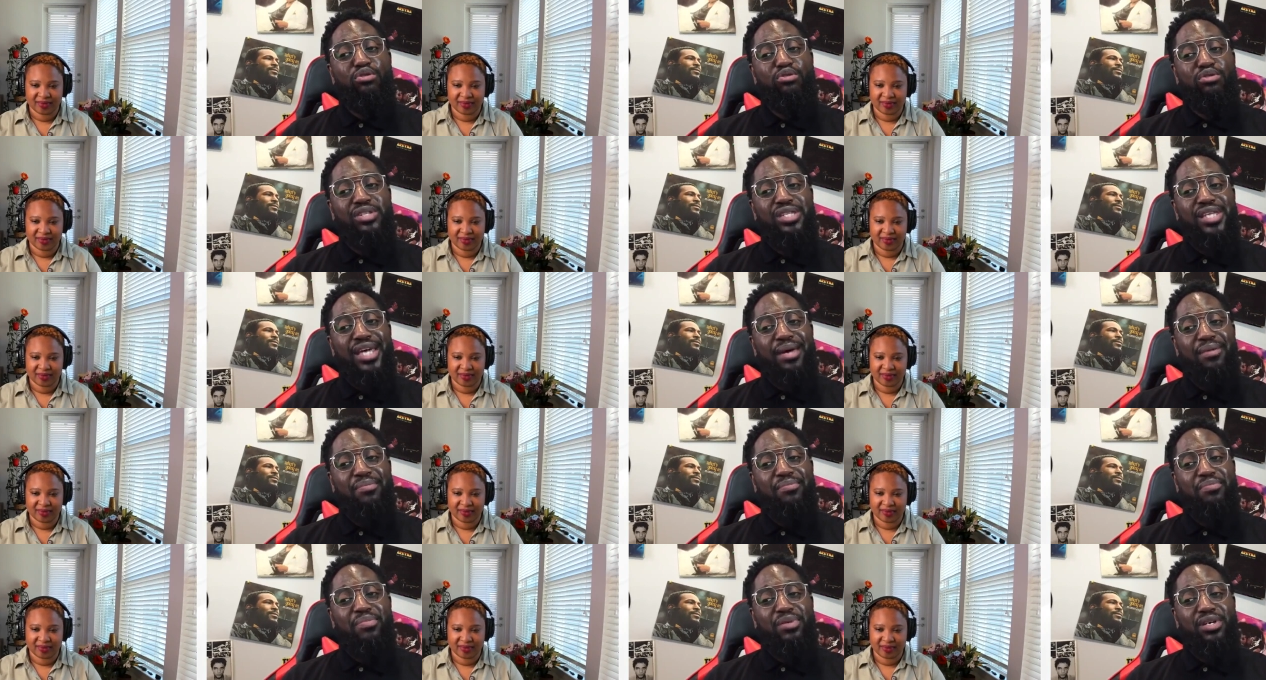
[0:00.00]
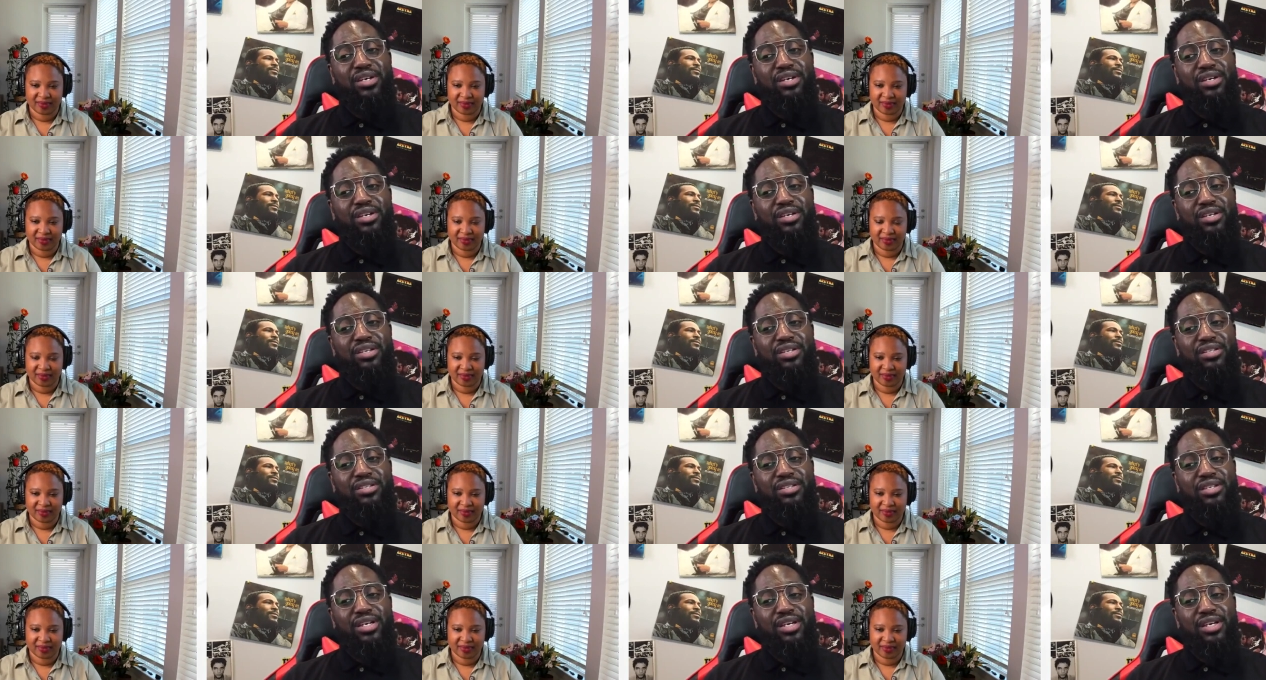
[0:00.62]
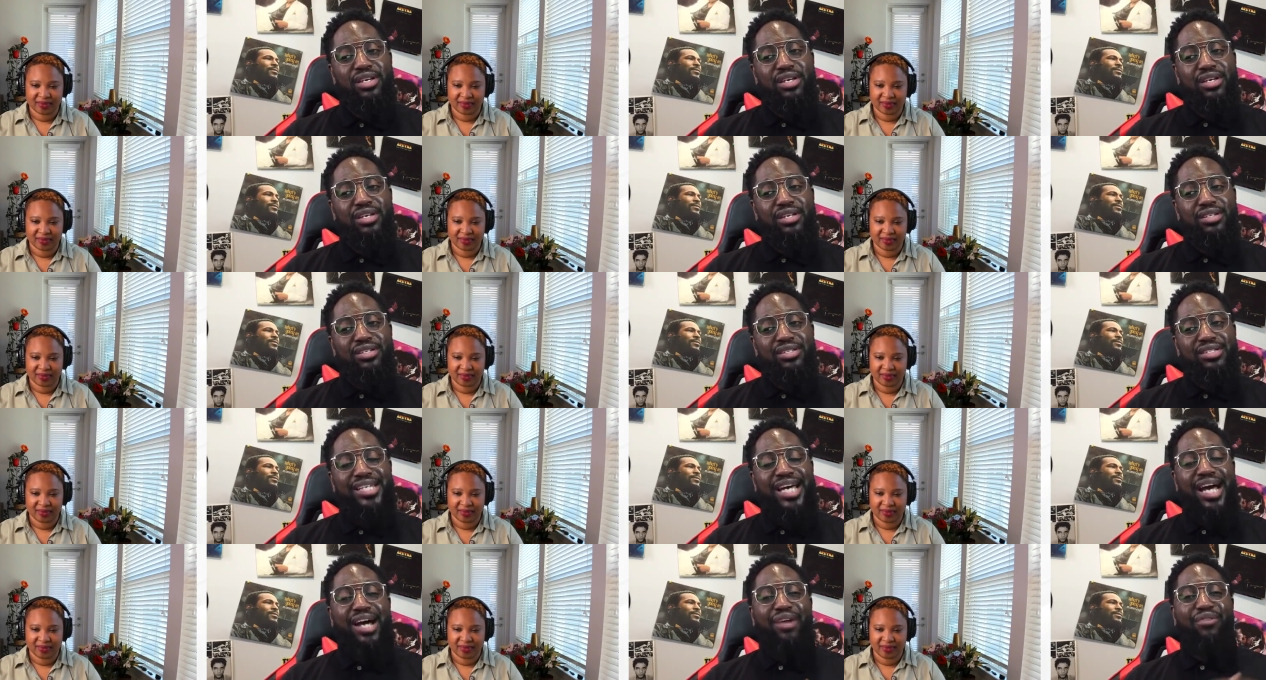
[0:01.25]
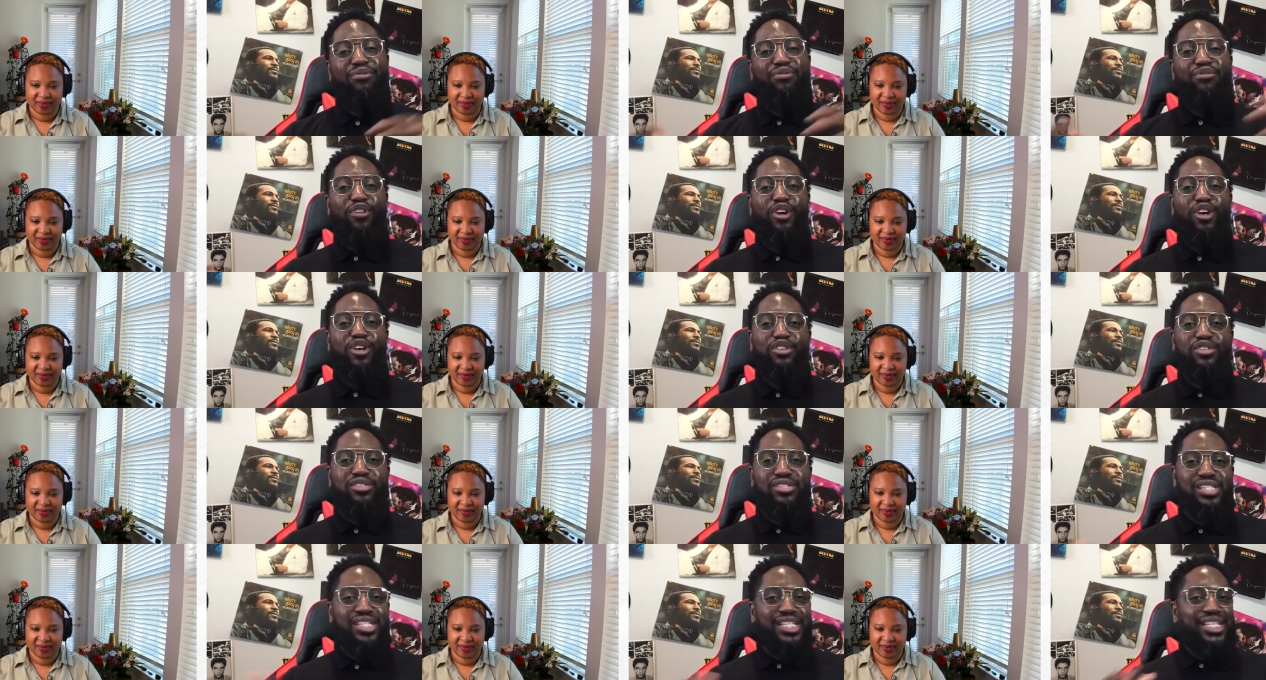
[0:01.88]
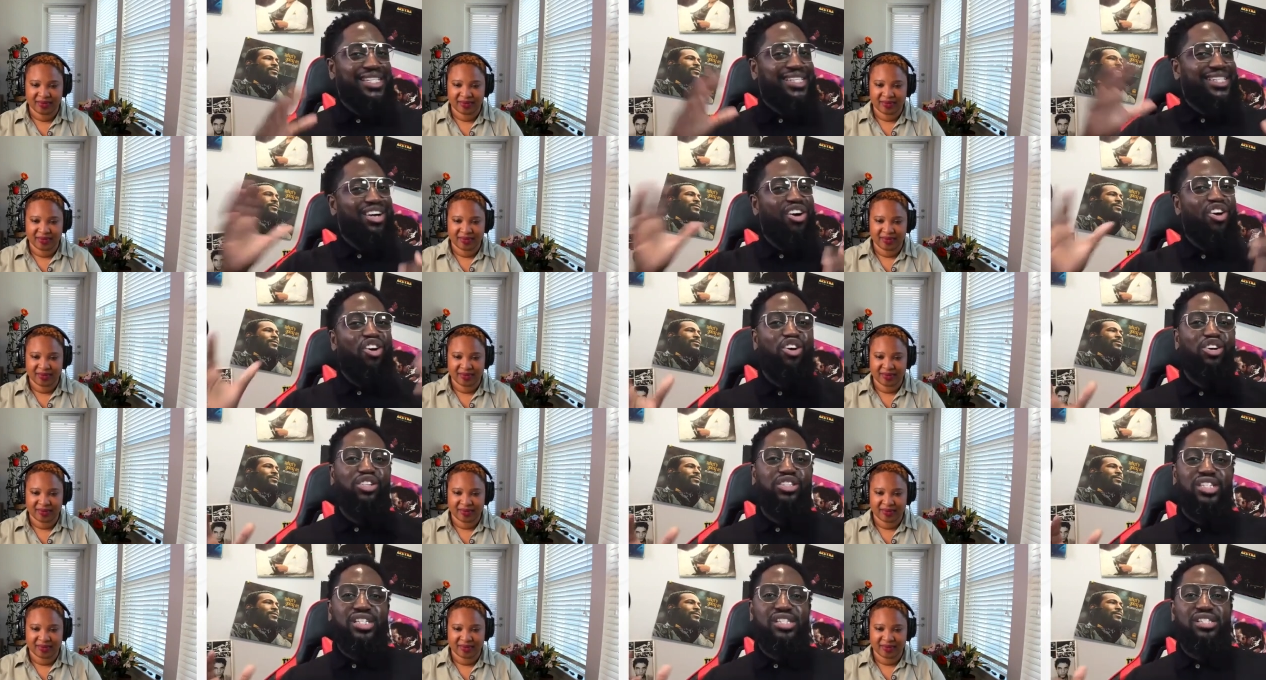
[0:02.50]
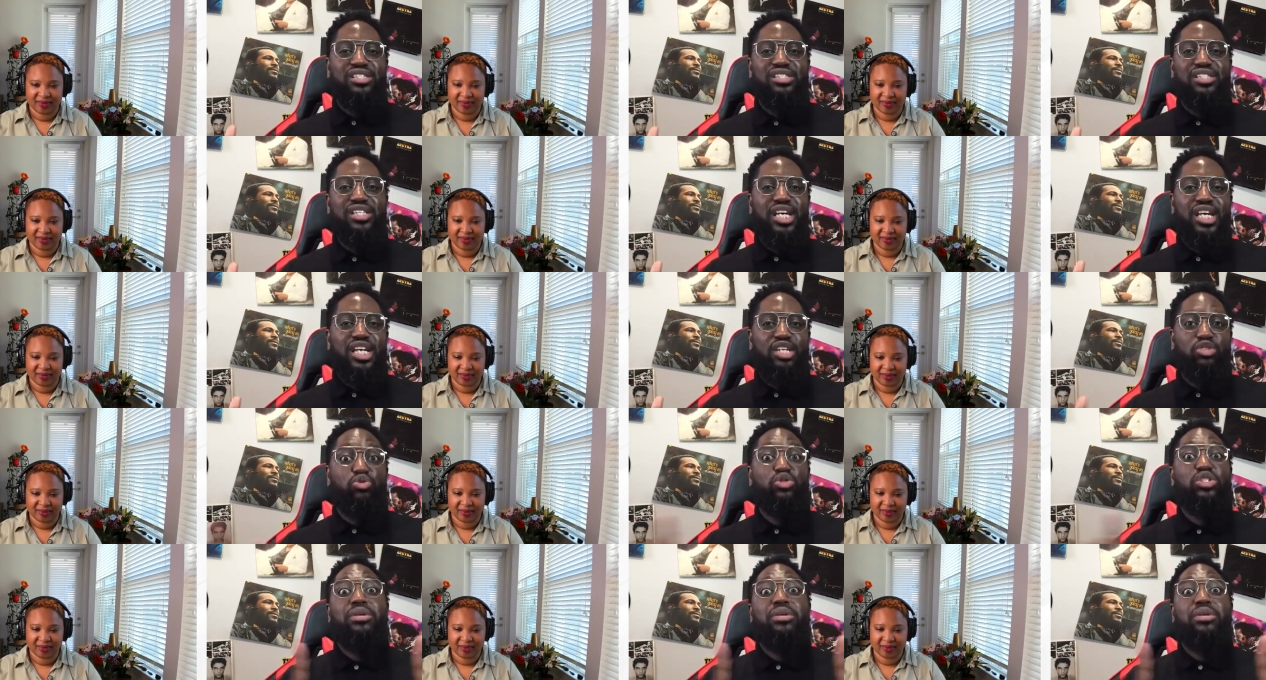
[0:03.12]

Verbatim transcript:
Speaker 1: that being diverse in all these things was.